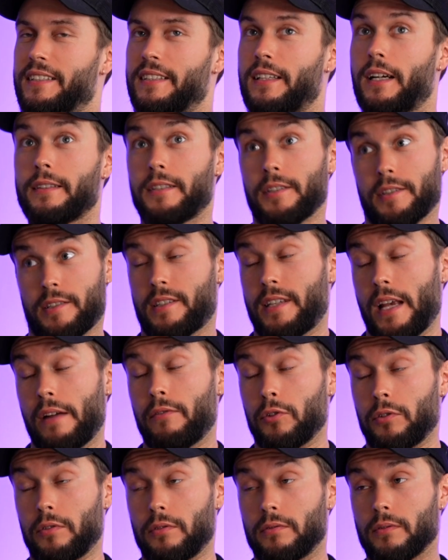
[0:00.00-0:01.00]
There, there's
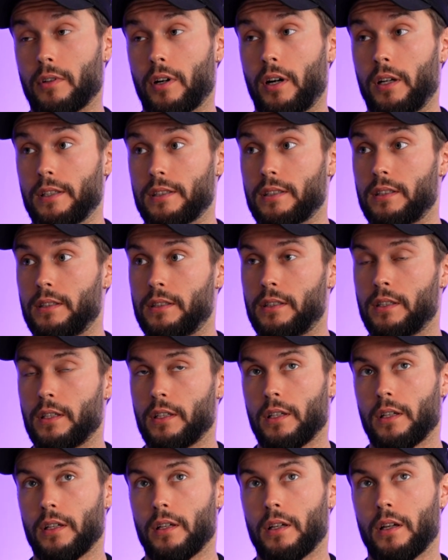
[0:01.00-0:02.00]
several, honestly.
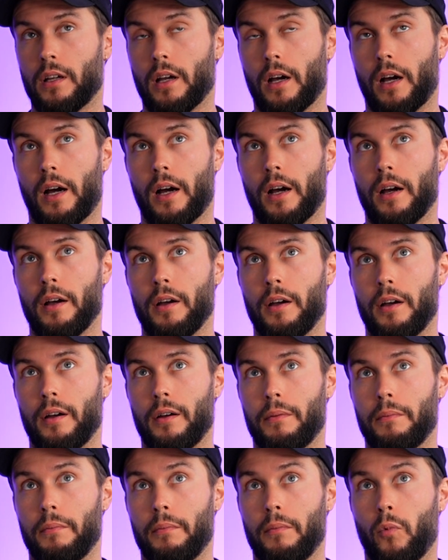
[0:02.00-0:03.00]

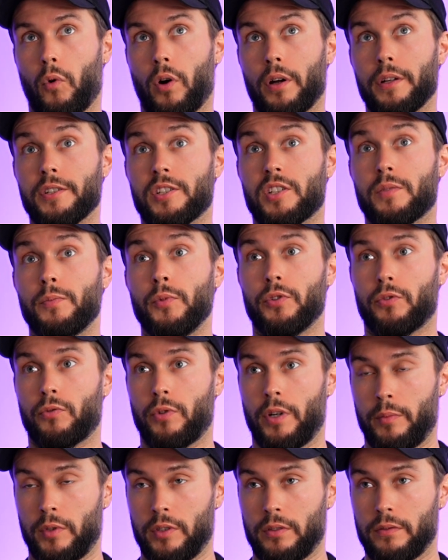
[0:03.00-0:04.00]
Um one is Smooth
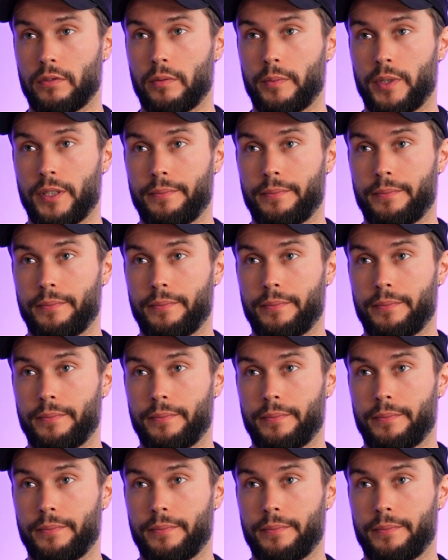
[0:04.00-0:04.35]
Criminal for me.